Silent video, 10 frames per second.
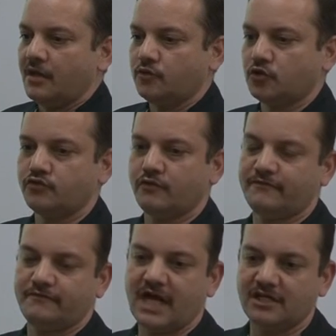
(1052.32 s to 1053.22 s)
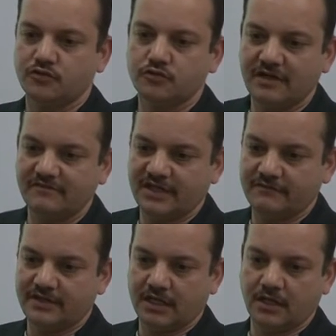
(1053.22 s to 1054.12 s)
Those of us who have
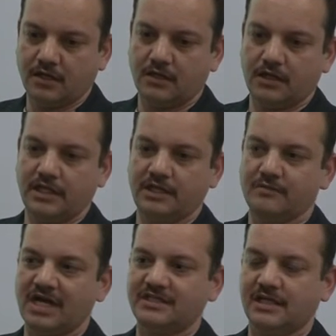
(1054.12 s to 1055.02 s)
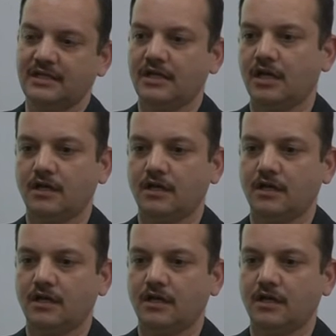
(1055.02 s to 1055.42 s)
lived in Himachal,